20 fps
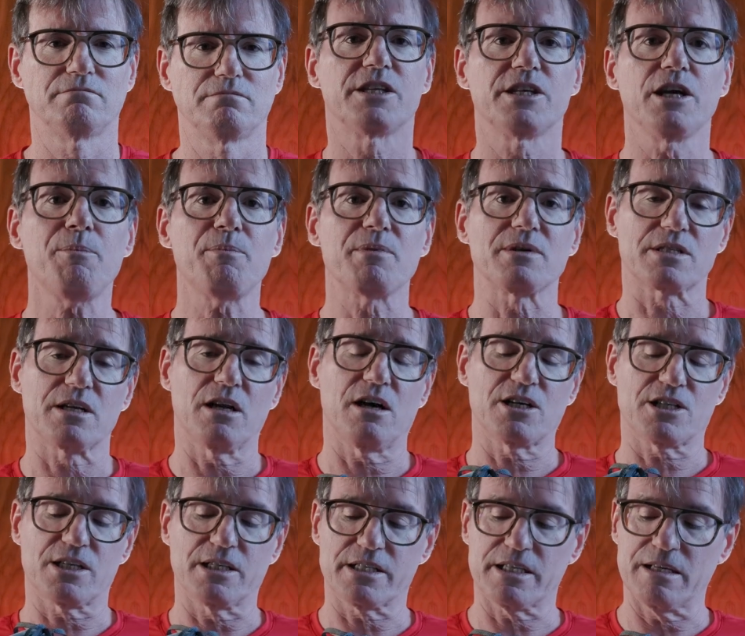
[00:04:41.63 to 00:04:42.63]
The upper is
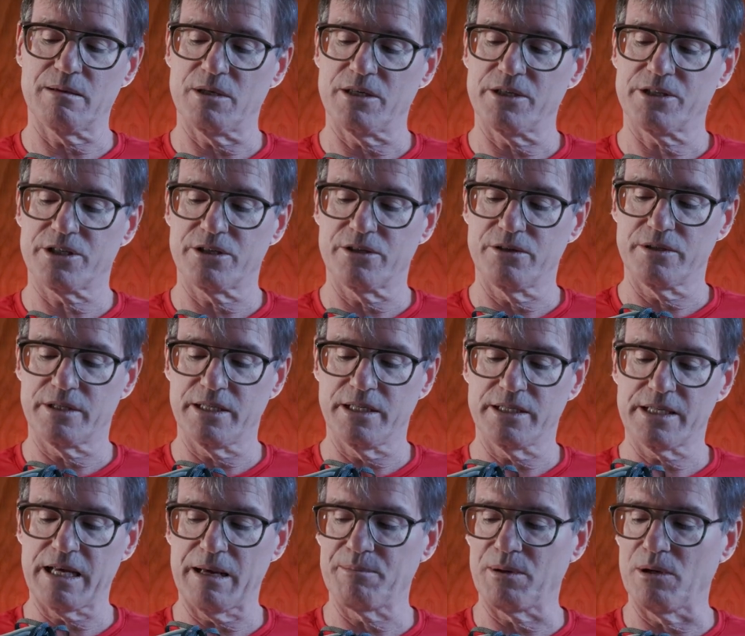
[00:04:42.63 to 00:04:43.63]
largely similar to the
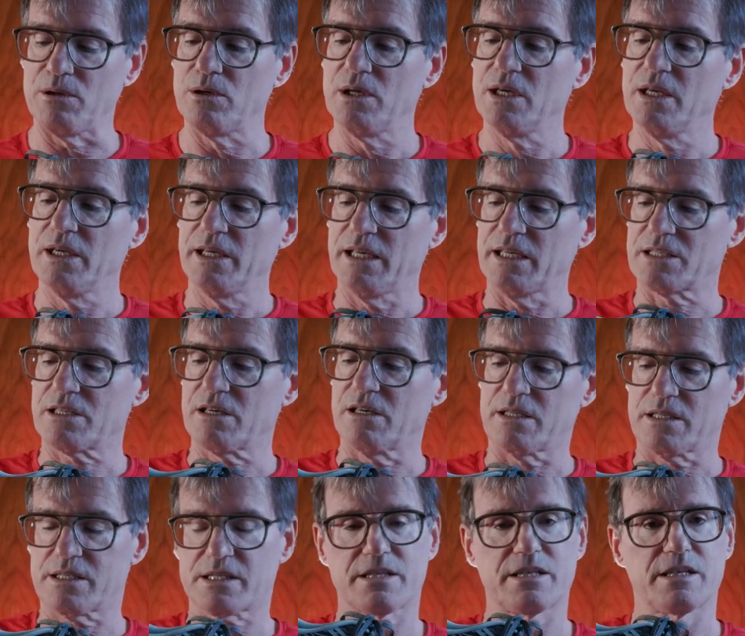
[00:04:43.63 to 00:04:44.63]
Tempo. It's
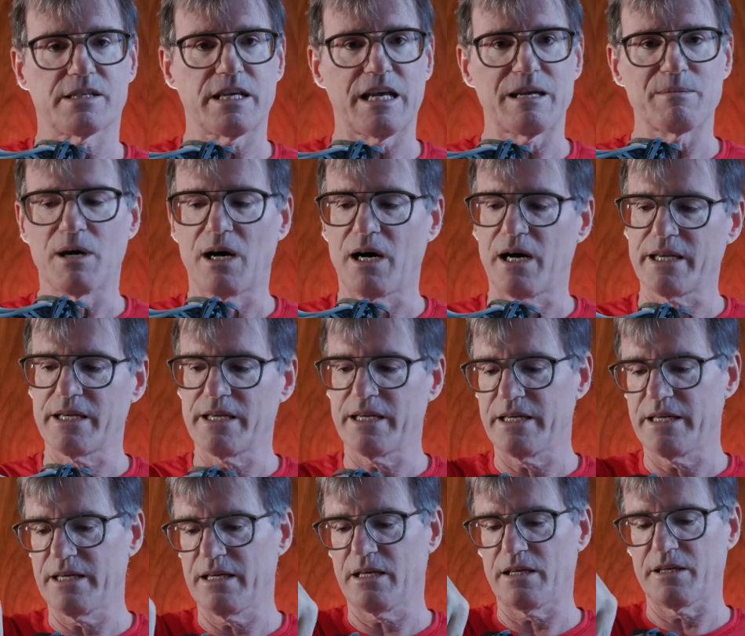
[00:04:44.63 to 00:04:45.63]
got the same high
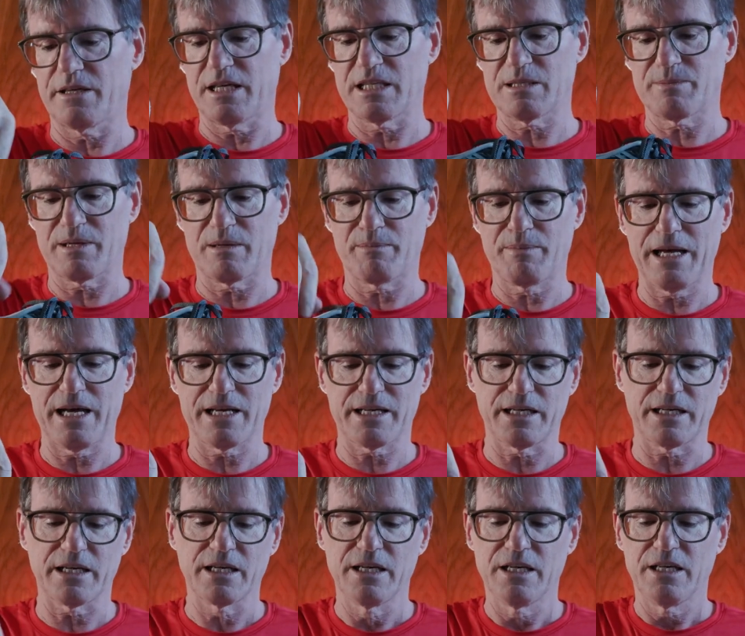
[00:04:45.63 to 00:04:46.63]
heel, nice bit of
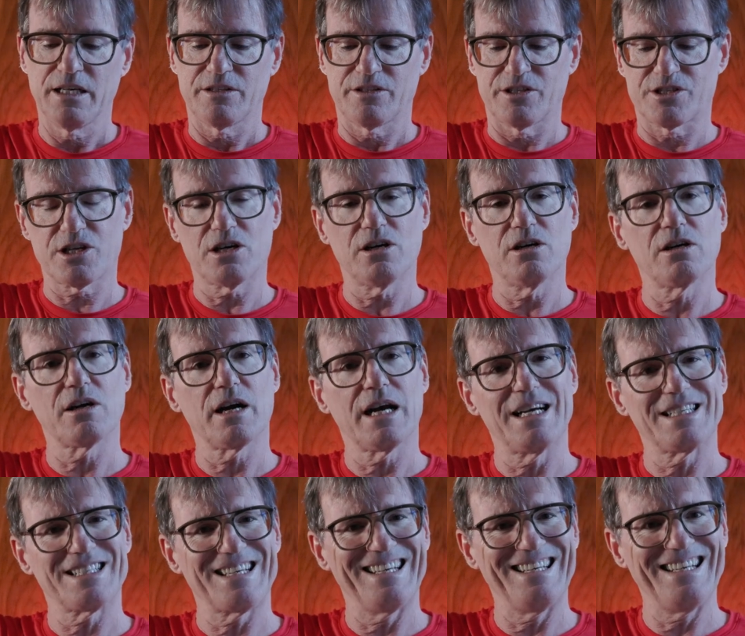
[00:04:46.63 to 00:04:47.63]
padding. The tongue
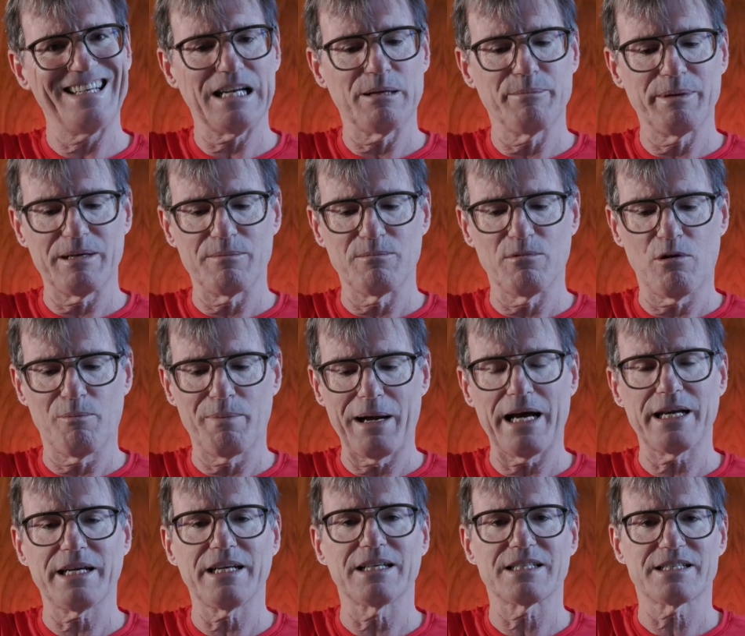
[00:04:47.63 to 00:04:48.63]
has a little bit more
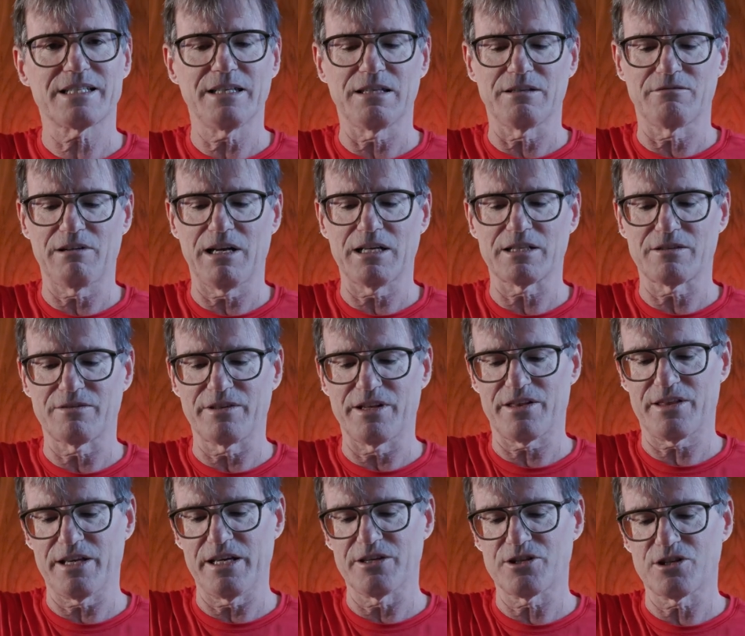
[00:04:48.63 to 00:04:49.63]
padding. It's still a relatively
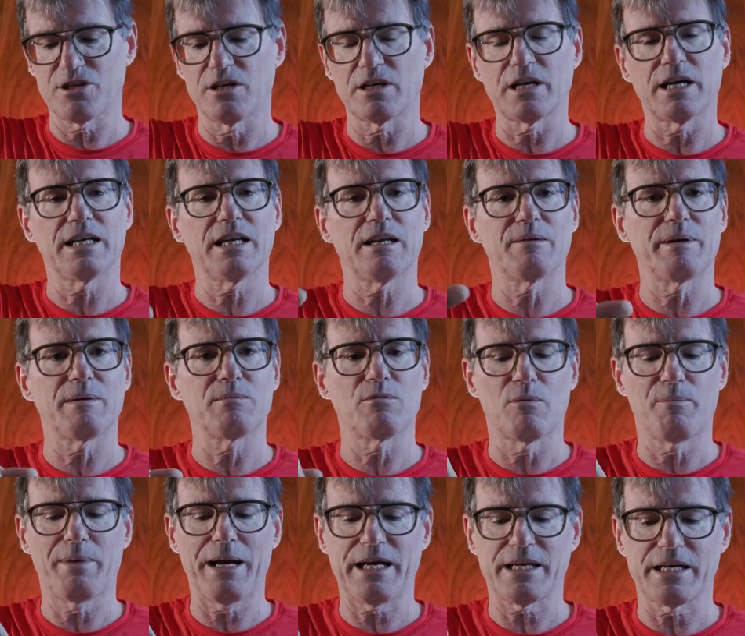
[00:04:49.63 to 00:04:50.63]
thin tongue, a little bit
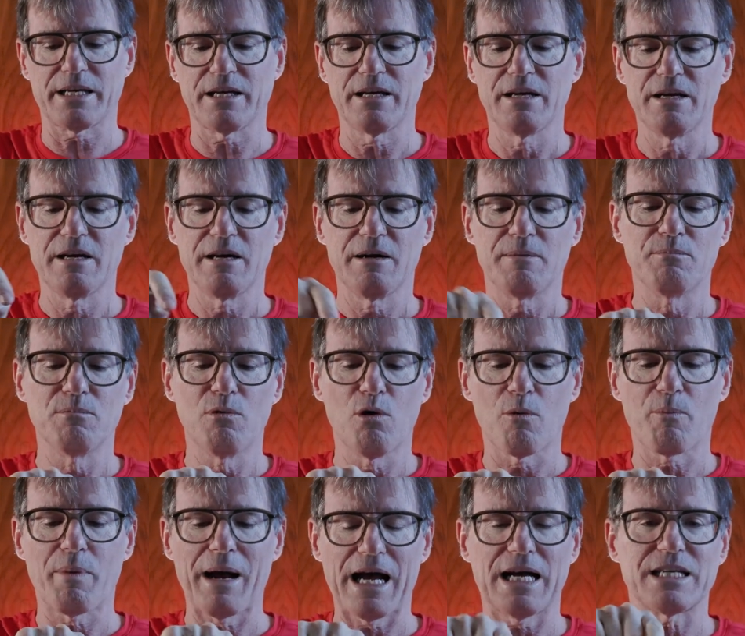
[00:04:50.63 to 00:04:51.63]
more padding,
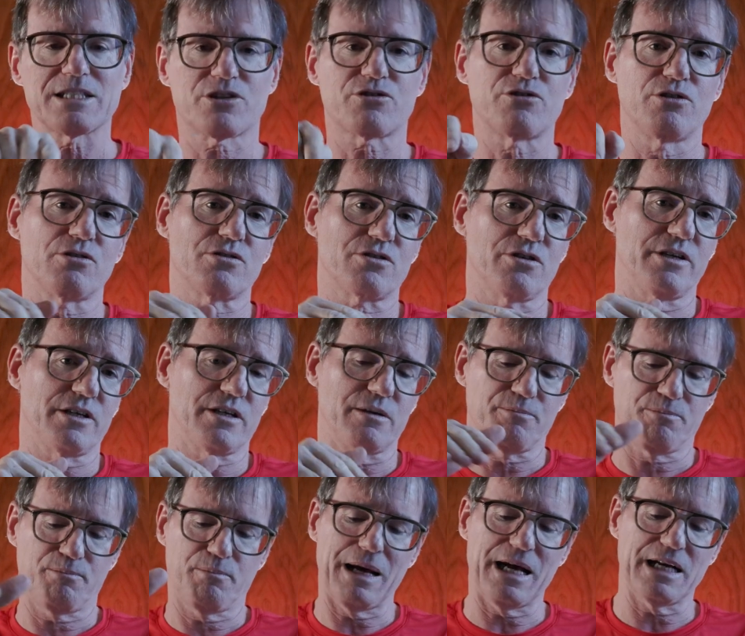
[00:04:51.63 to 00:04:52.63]
more pass through, so you
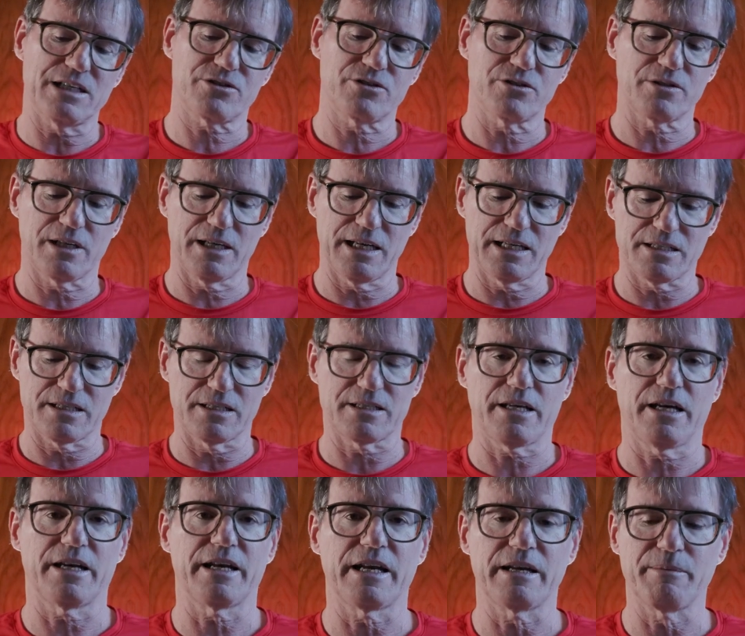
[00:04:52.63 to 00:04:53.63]
can pass through the laces
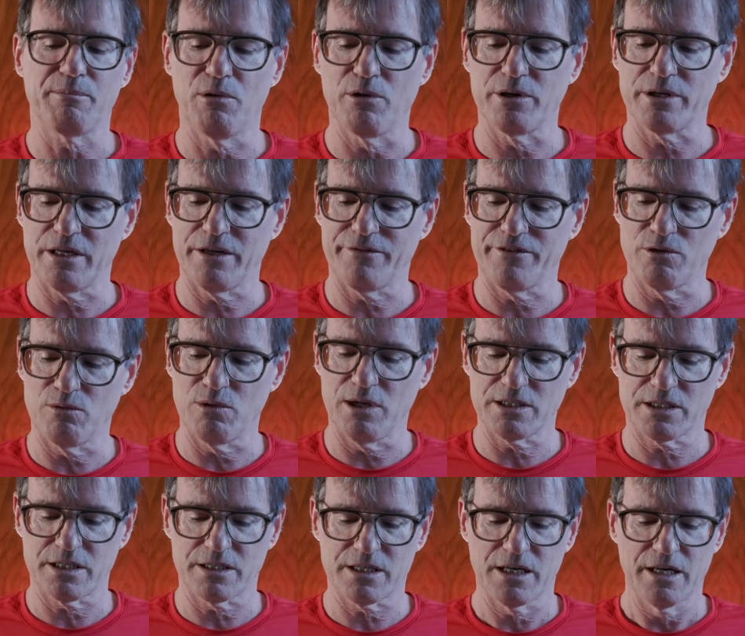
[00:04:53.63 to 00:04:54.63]
at any point if you
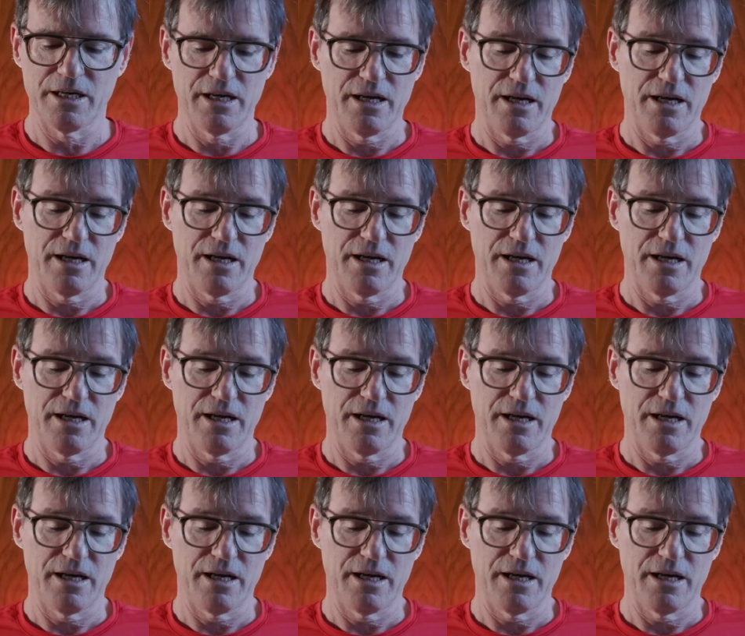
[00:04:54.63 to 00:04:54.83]
wanted.